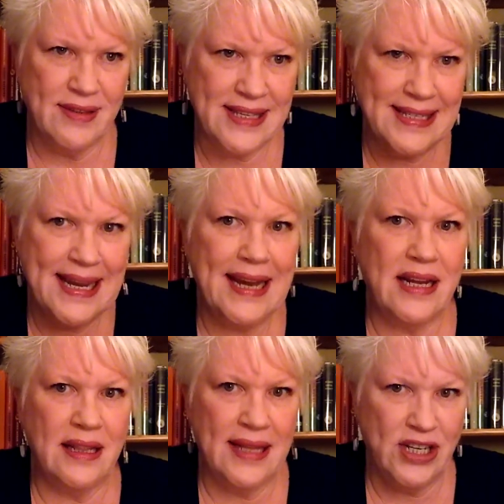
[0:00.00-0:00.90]

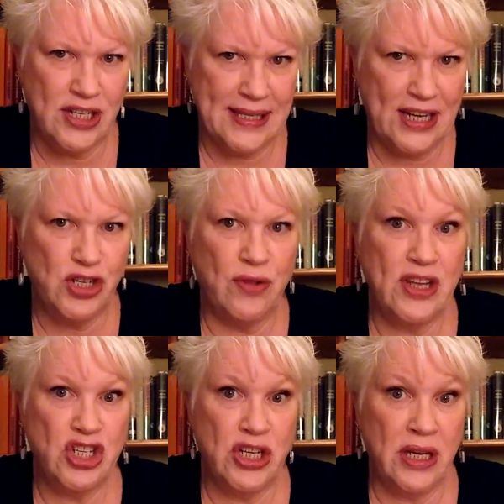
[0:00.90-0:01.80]
state legislature
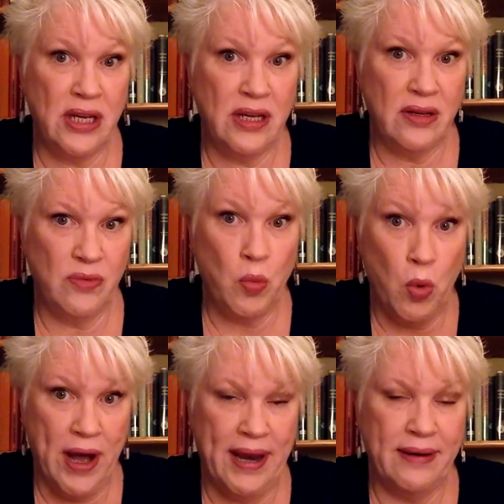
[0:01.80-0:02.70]
that she
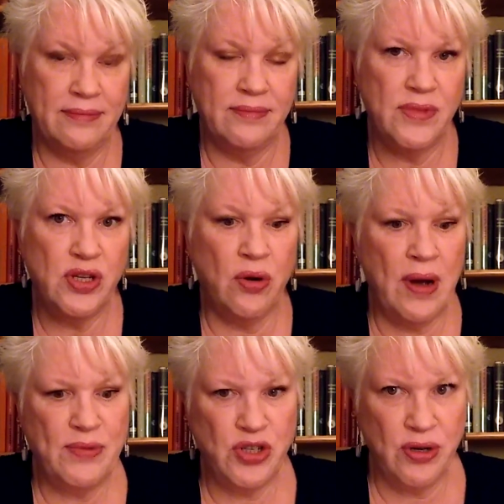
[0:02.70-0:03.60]
won. So
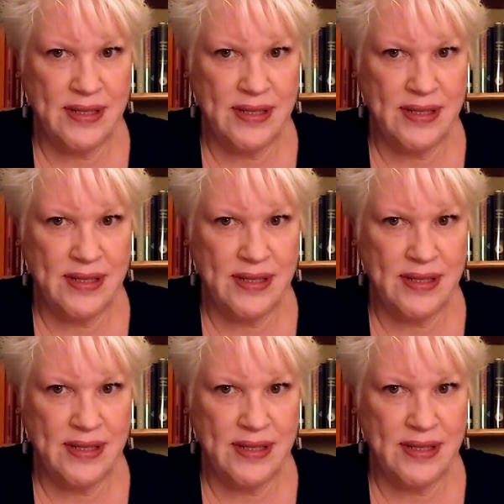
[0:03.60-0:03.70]
I'm sure